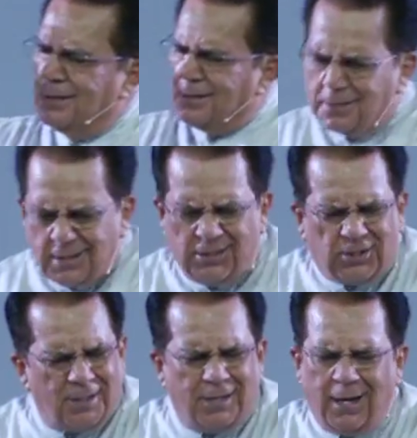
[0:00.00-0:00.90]

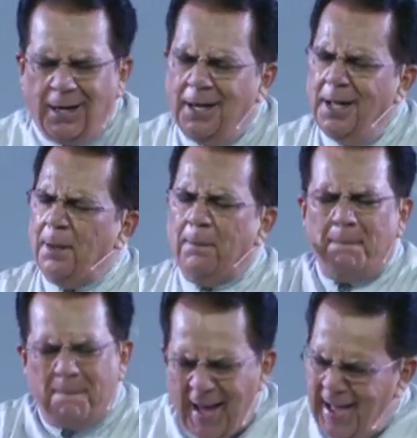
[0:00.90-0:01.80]
original
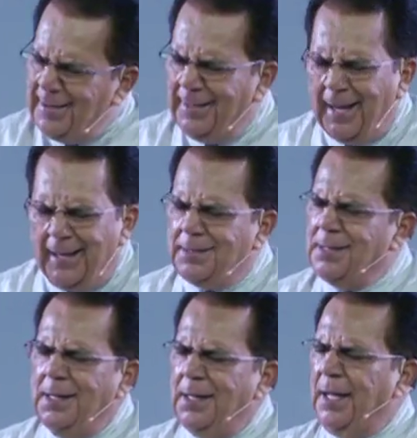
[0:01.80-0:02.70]
mandate.
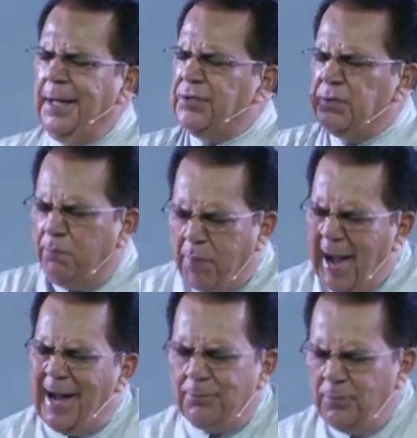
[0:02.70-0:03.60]
It's
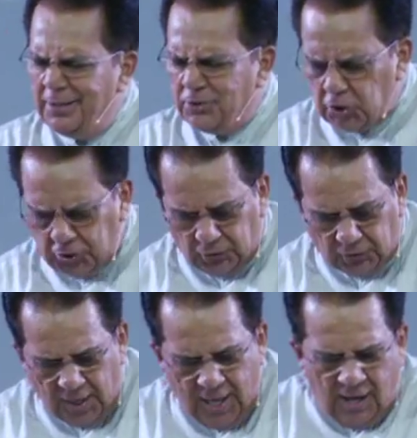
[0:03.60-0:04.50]
Bible truth.
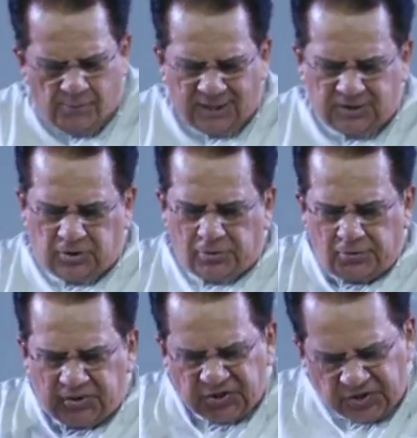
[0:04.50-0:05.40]
But through
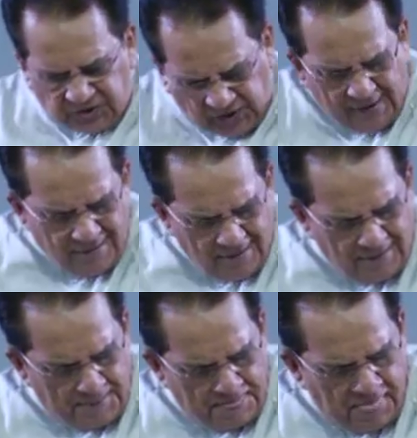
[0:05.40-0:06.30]
sin,
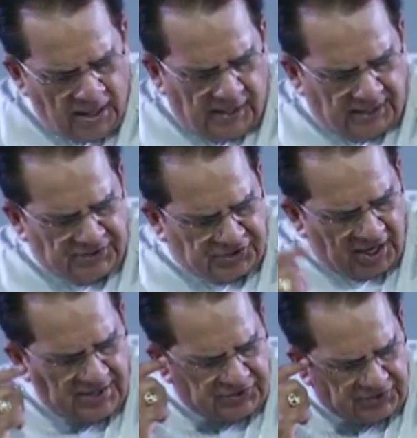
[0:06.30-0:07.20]
in
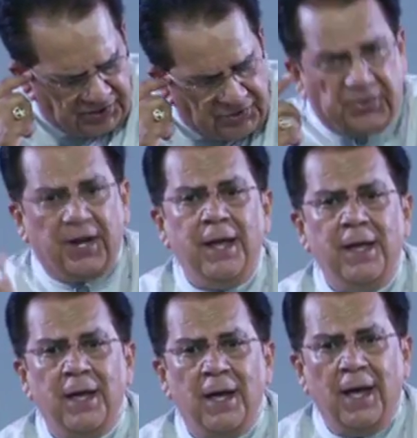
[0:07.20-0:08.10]
Genesis 3
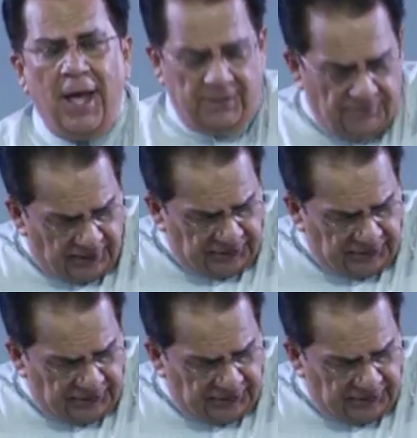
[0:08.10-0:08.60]
and verse